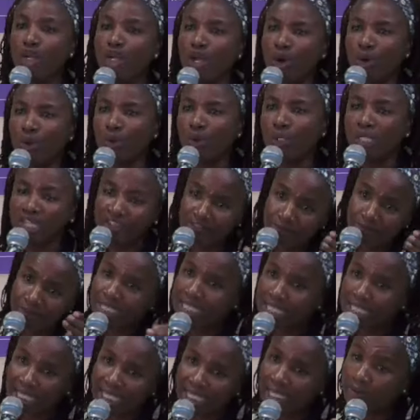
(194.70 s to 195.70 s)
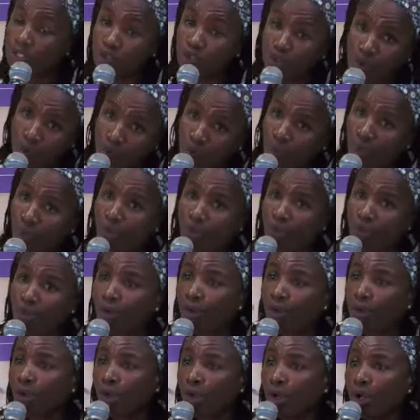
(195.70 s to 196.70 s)
No, give me the tender, I want to go.
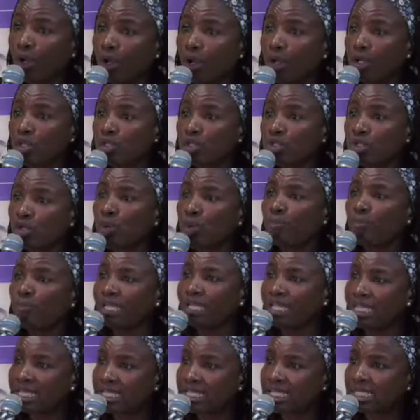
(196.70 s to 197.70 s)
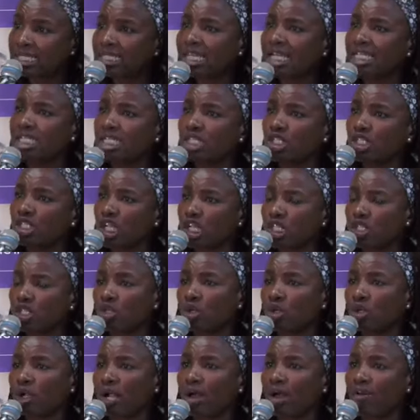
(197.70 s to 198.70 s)
So please, that
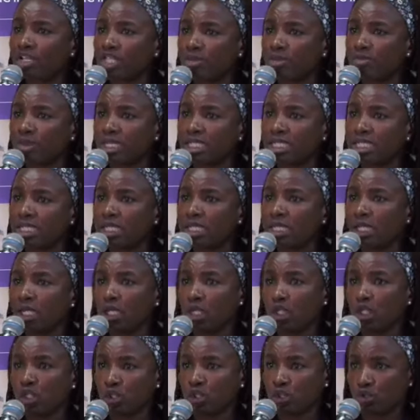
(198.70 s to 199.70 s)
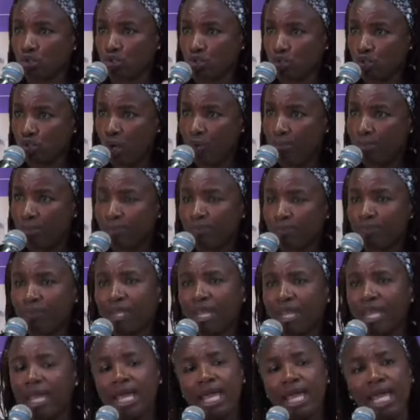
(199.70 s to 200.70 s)
sexual harassment should stop.
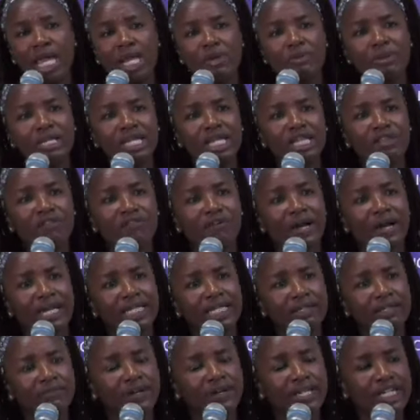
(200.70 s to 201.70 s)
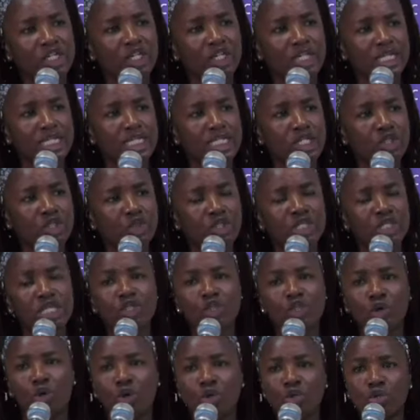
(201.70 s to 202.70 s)
And we need the financial
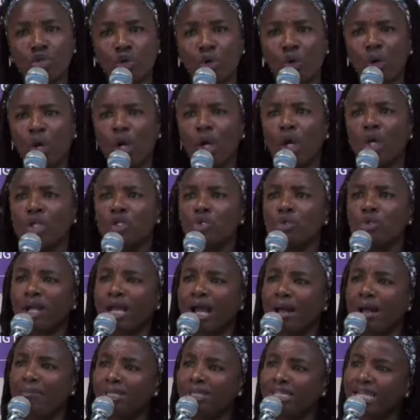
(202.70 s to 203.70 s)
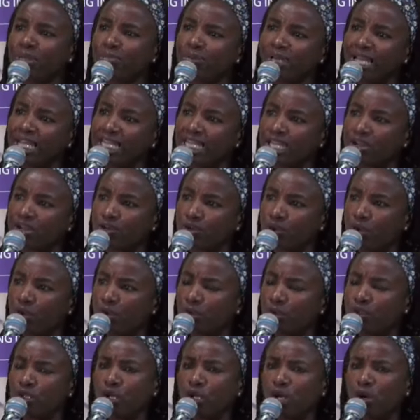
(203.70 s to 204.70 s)
institutions also to come in and play their
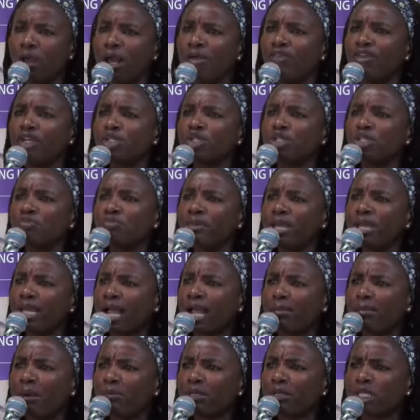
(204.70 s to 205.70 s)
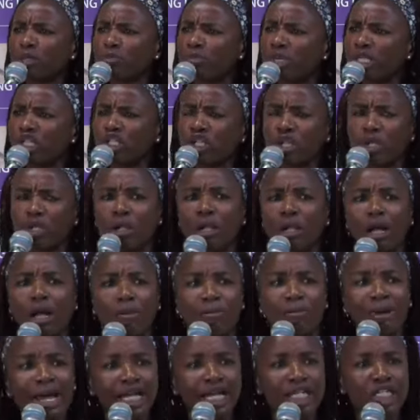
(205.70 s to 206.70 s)
role. You know, they should make up with special
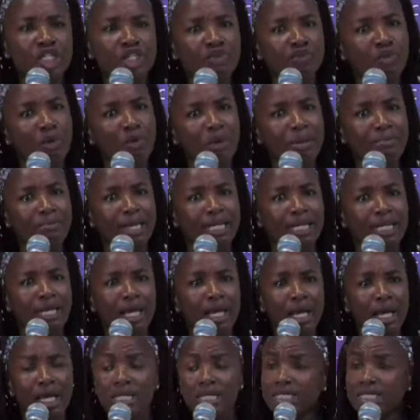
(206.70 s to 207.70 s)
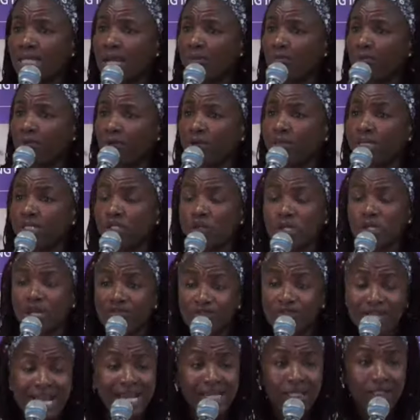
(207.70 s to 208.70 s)
packages for women. Some women don't
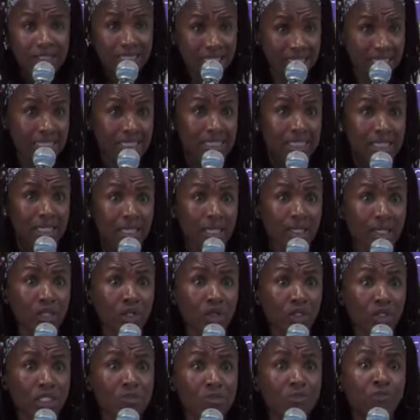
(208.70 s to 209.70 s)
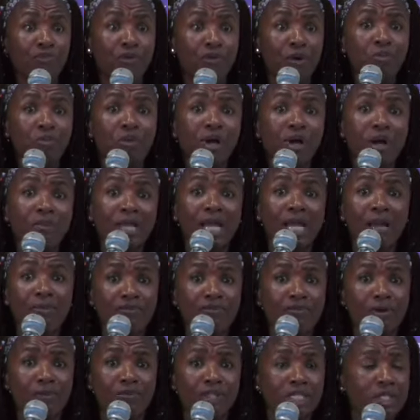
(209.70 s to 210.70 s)
have title deeds. You know, it's from where we're
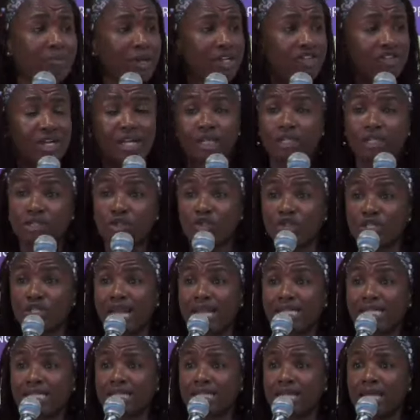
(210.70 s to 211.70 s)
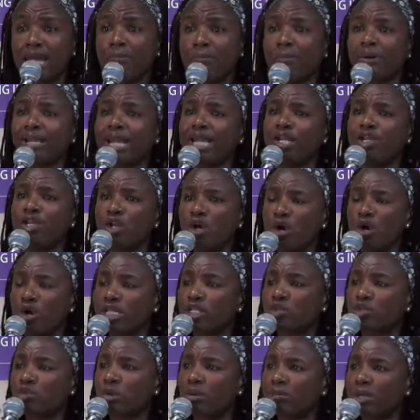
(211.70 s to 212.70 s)
coming from, this patriarchal society. But I know
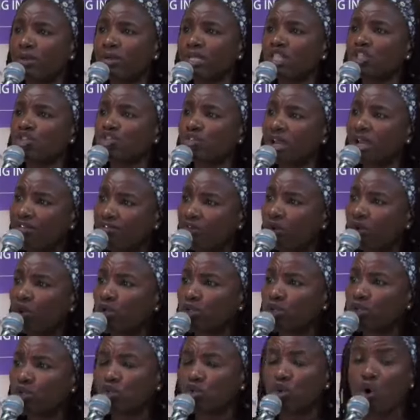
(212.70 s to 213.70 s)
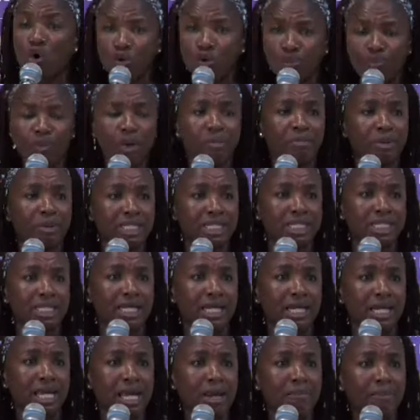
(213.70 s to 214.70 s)
as women are striving also to own property.
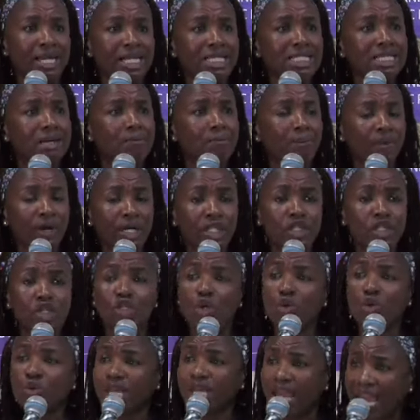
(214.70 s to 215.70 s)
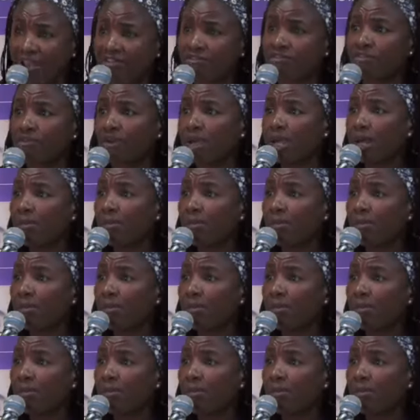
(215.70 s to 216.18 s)
But at some point you don't have.